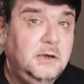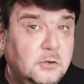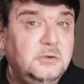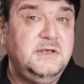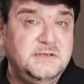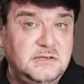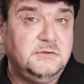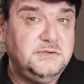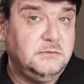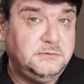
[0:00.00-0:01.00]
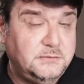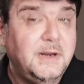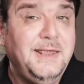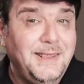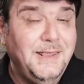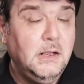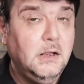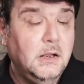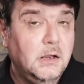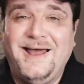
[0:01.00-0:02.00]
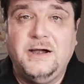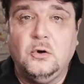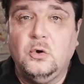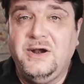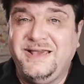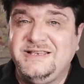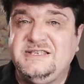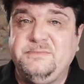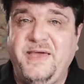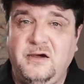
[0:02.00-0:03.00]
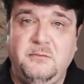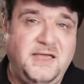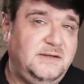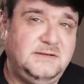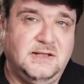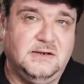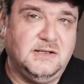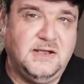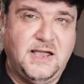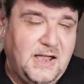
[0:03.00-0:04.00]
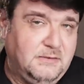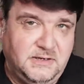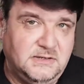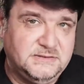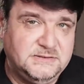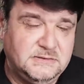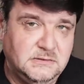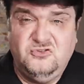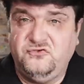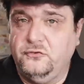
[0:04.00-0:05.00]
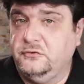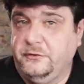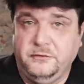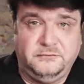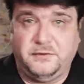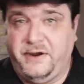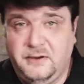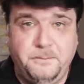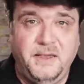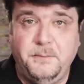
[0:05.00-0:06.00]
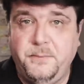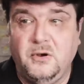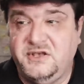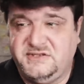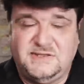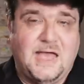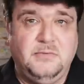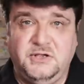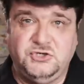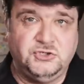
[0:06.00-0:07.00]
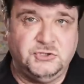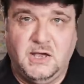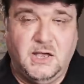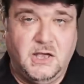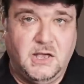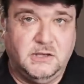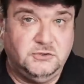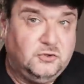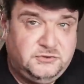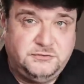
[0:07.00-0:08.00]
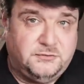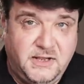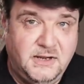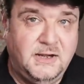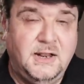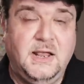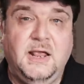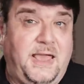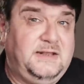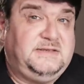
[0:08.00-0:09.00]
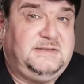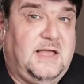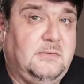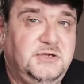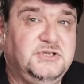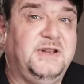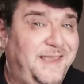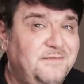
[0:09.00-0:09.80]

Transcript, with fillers: including 003, are all experimental carriers, useful to train people, establish a doctrine, and establish a